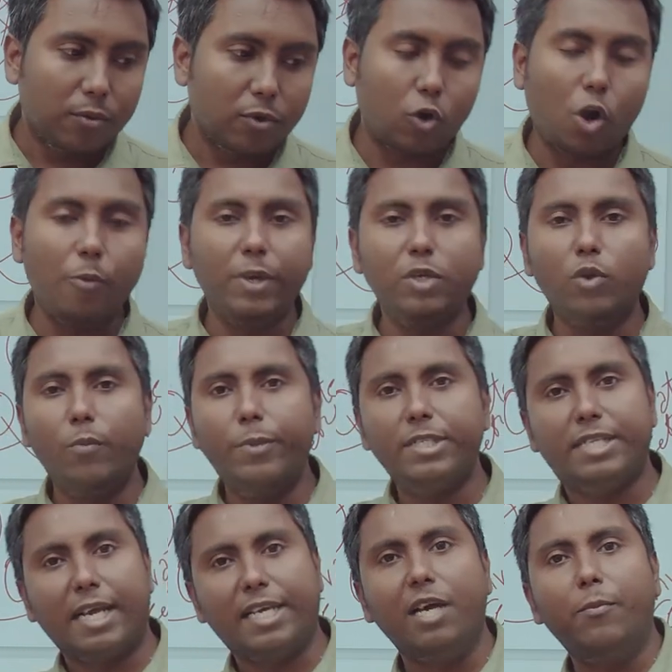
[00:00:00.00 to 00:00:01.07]
government will be
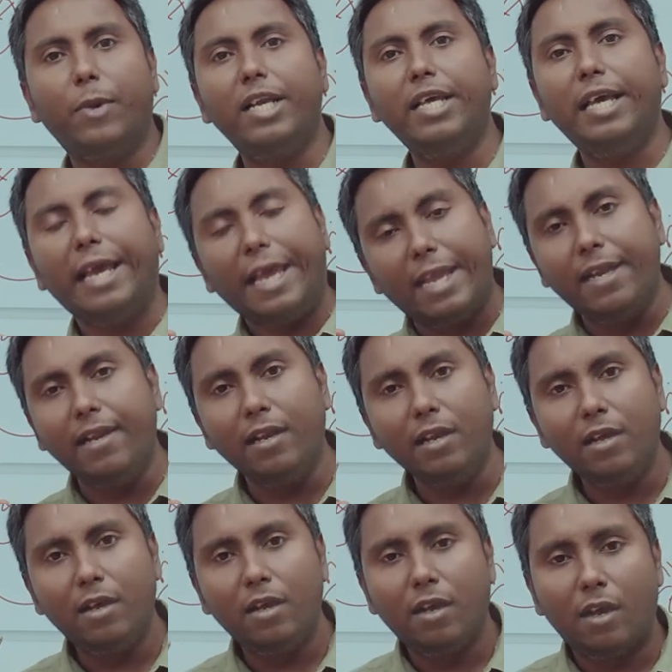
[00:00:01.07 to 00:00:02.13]
sucking money in
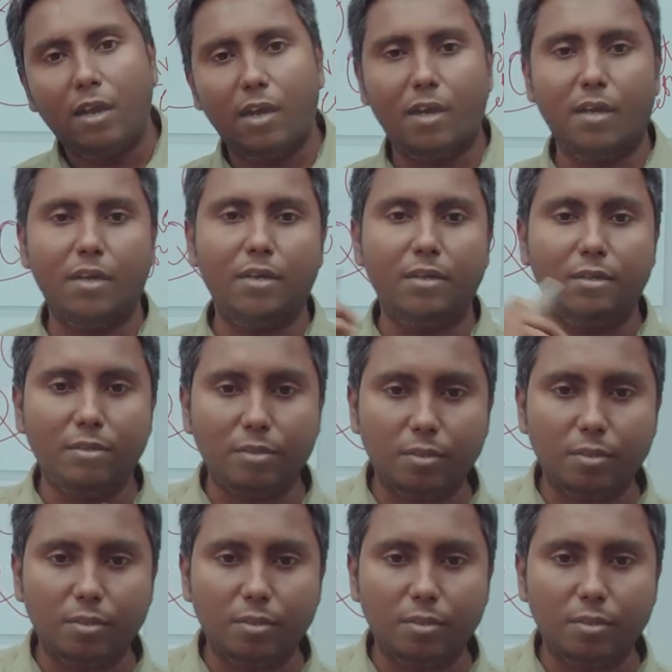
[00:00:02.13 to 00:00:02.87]
uh,